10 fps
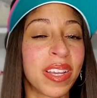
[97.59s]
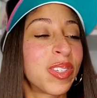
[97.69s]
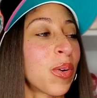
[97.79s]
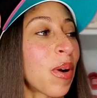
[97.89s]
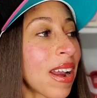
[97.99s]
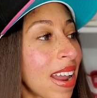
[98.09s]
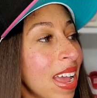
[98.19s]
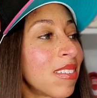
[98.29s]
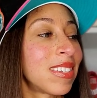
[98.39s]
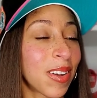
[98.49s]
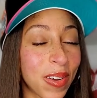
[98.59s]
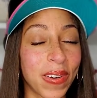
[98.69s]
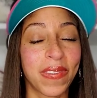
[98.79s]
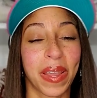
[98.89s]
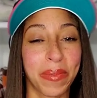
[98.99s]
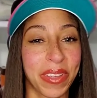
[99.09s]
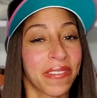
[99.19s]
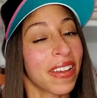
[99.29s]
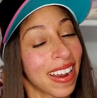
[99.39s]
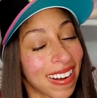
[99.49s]
So right now it's a whole family
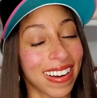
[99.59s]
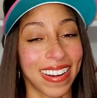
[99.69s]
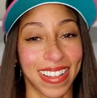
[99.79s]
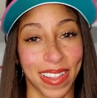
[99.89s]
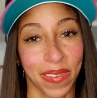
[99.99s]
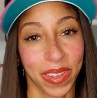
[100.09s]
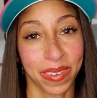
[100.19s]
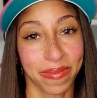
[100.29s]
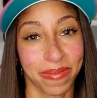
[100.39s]
affair and I love it.